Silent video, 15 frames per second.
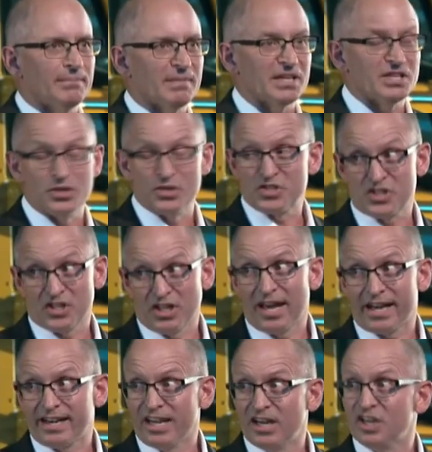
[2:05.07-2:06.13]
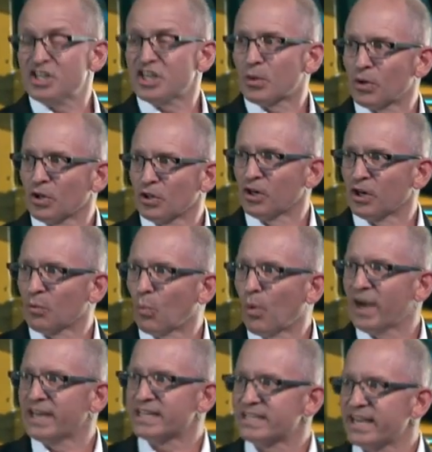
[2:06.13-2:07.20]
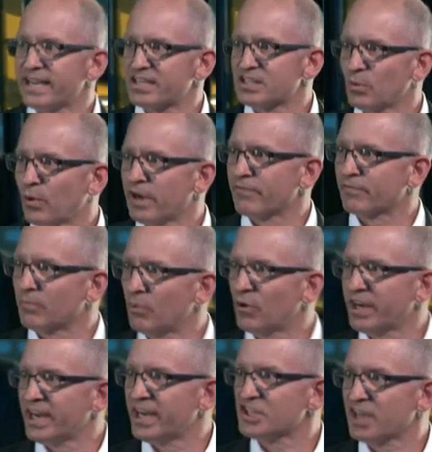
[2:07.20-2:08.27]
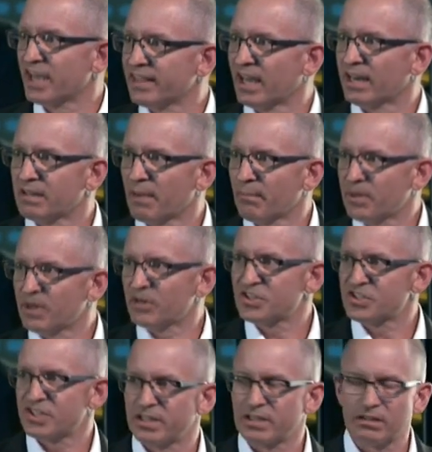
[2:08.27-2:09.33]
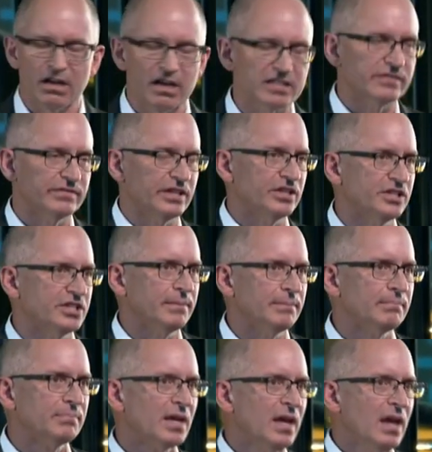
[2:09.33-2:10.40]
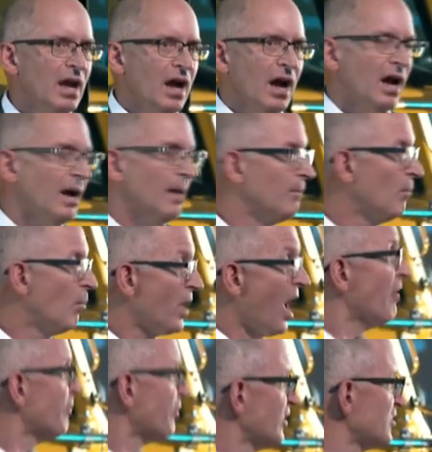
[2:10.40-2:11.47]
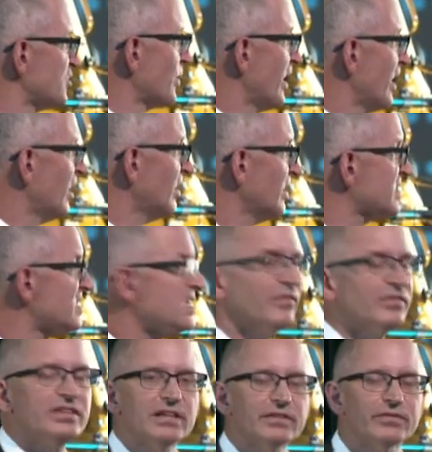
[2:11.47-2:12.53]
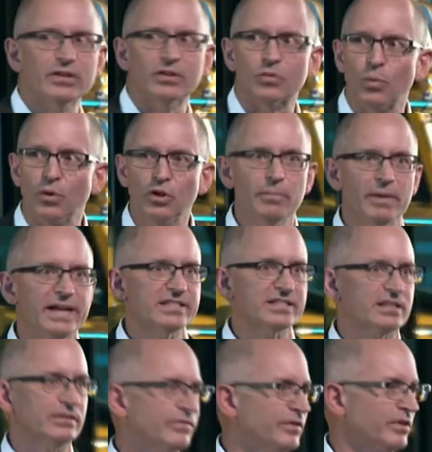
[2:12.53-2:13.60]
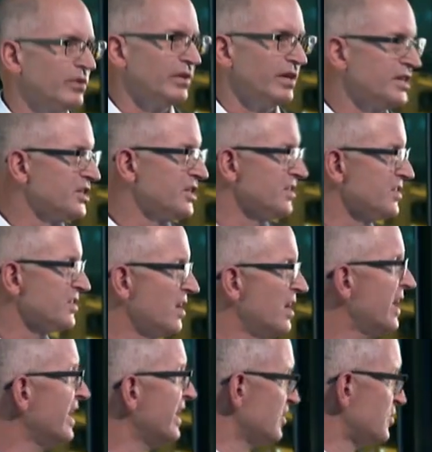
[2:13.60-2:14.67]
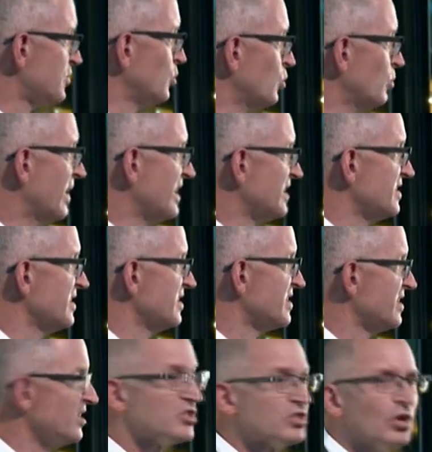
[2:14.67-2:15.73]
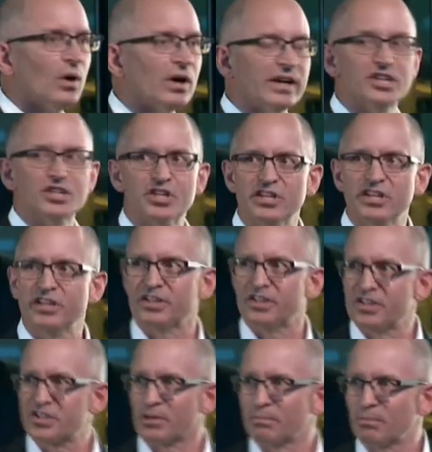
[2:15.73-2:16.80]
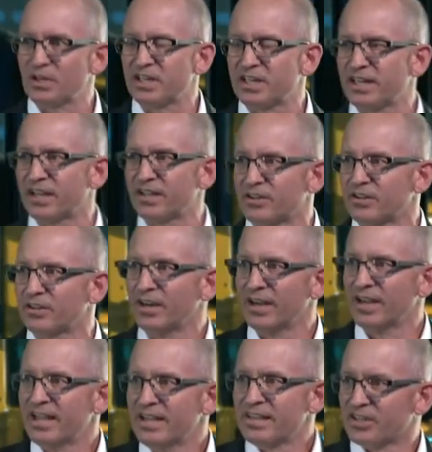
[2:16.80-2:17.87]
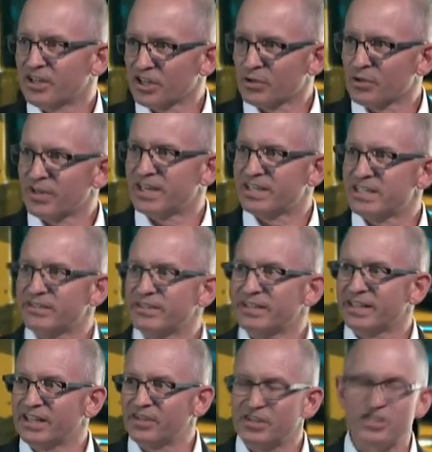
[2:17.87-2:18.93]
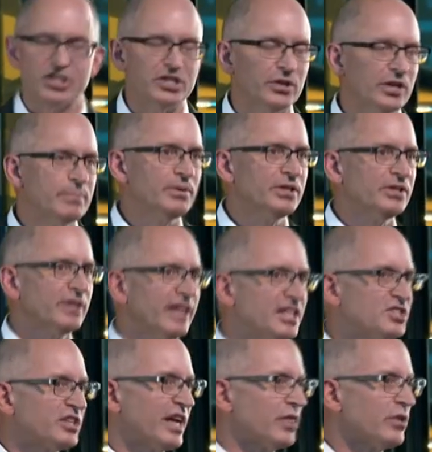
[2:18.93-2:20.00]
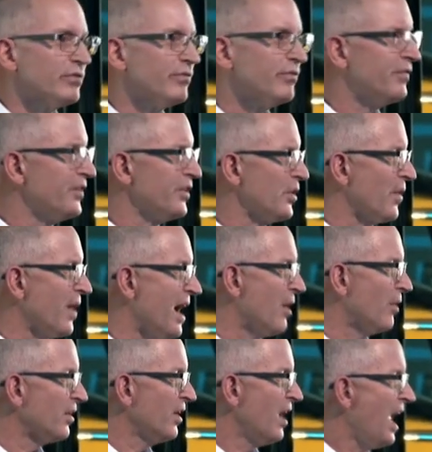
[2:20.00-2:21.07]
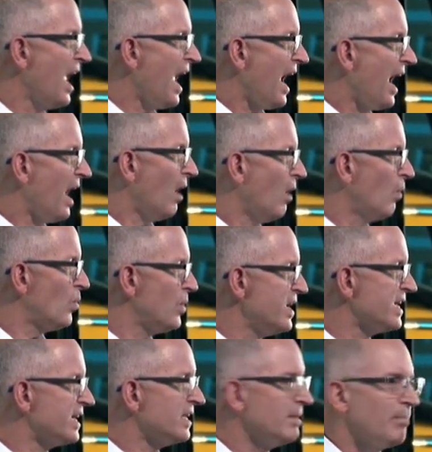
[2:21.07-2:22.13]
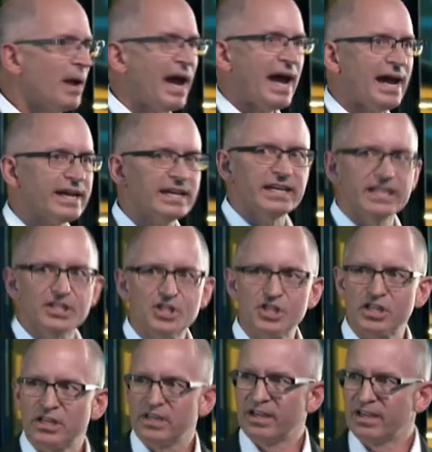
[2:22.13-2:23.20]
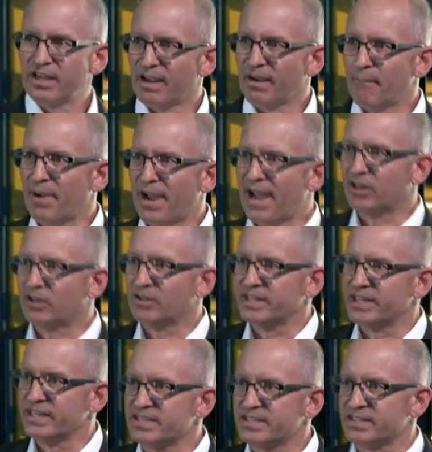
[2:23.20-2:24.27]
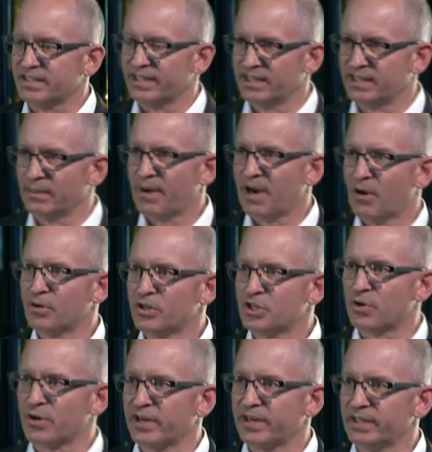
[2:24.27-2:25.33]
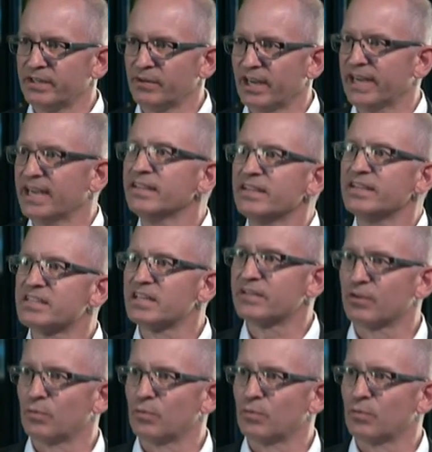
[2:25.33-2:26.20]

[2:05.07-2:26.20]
it uses a lot of energy, and we're learning what it takes away from range, that, that parasitic loss of energy. Um, we offer as well seven different wheelbase configurations in school buses. And so our engineers are putting together their creativity, their ingenuity, putting their heads together to figure out how we can package batteries and the powertrain in these different